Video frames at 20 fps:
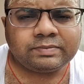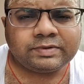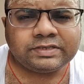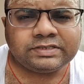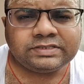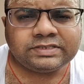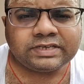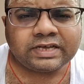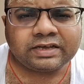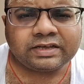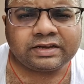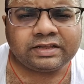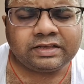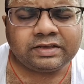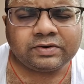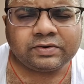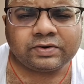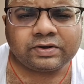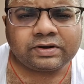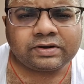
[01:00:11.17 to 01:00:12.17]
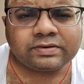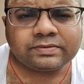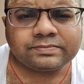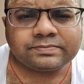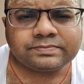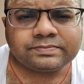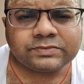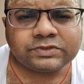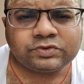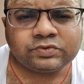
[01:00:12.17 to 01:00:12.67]
jaggery or
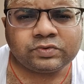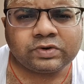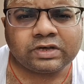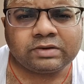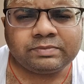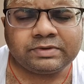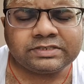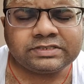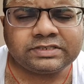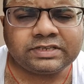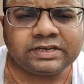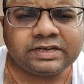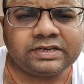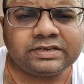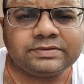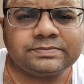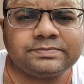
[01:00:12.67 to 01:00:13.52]
sugar mixed in it,